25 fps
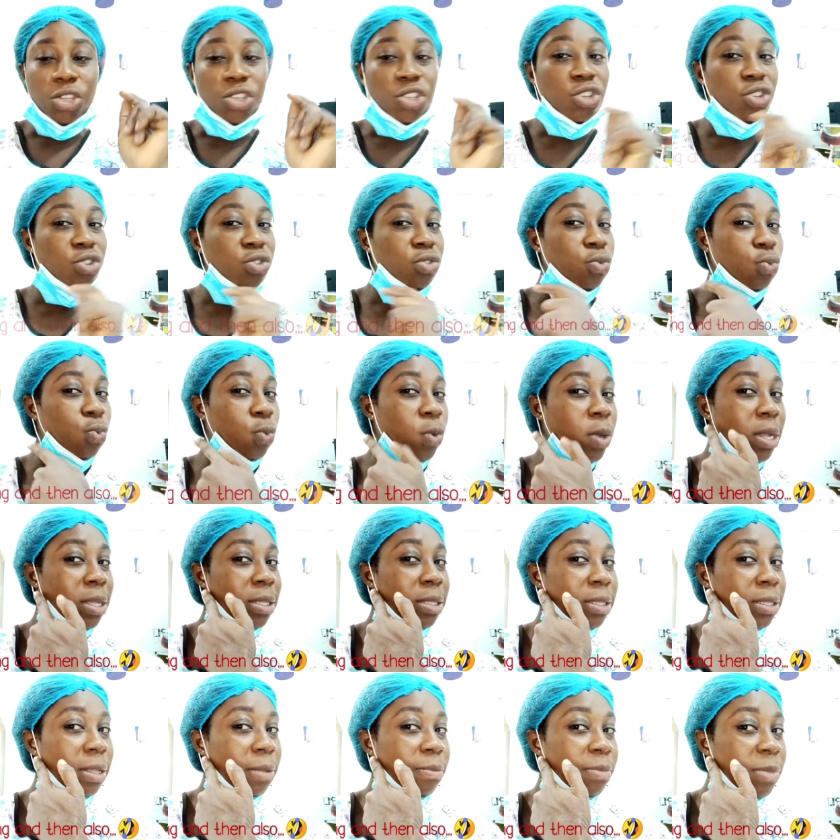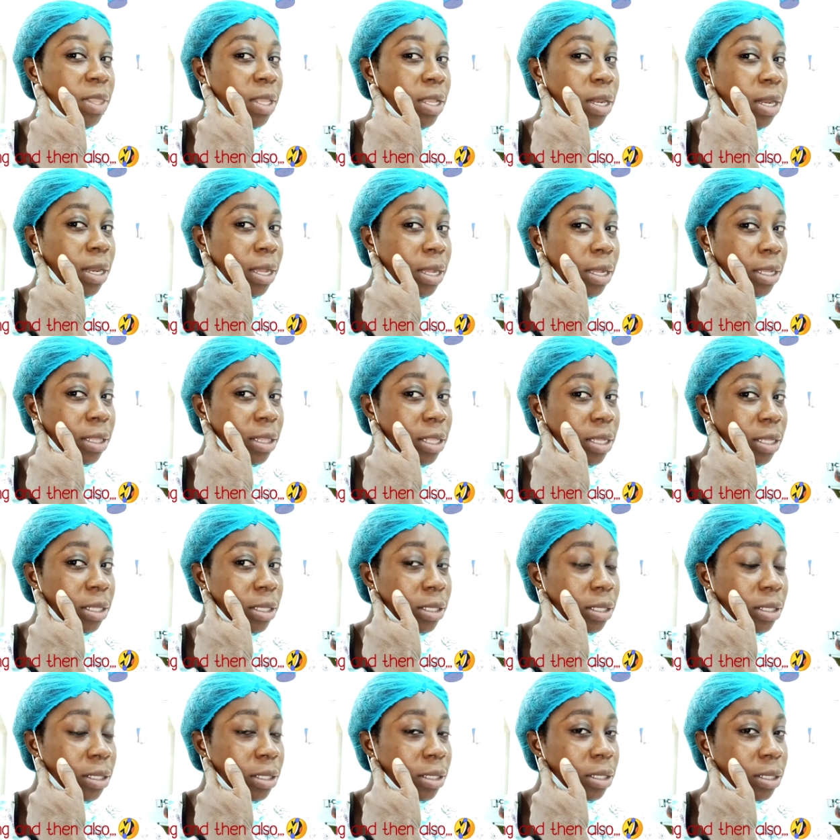You should wear something like
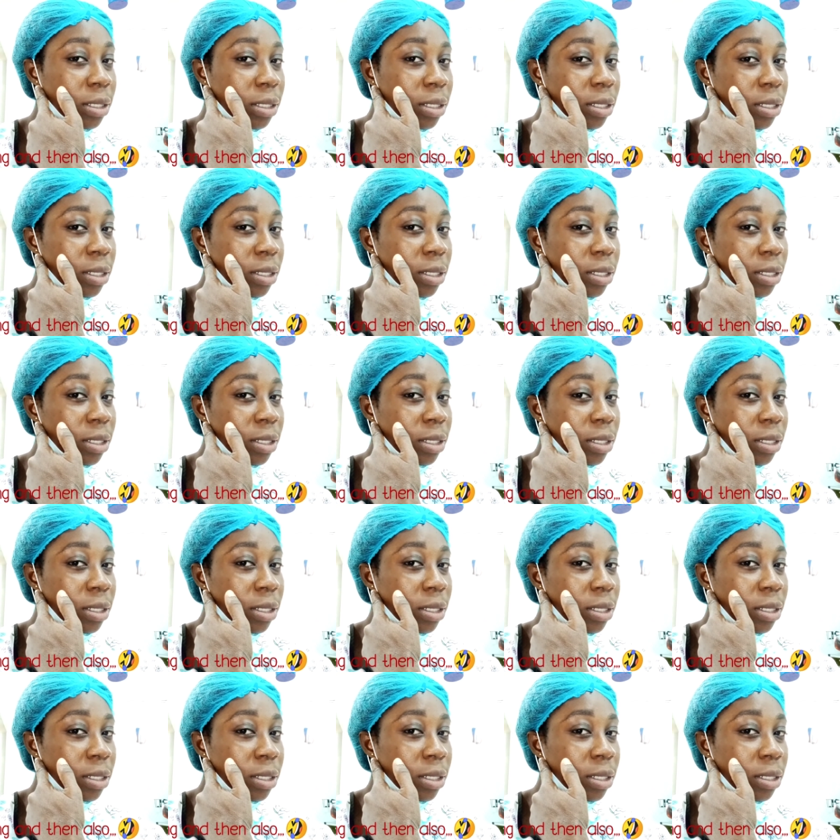this.